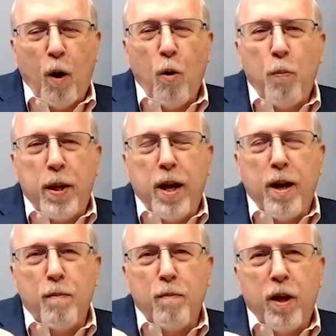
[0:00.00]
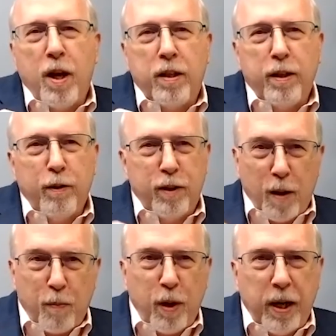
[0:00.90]
OPM not to use
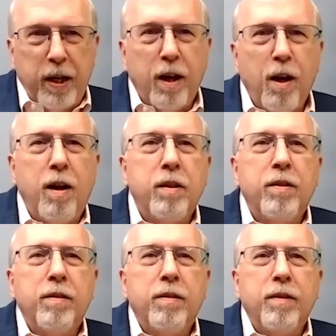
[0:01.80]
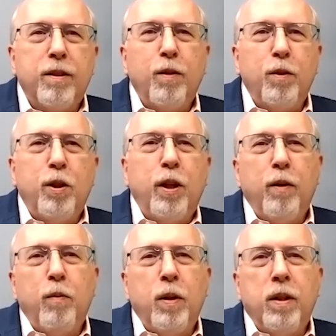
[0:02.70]
operating costs
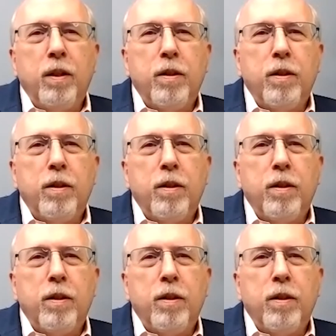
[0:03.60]
associated with it.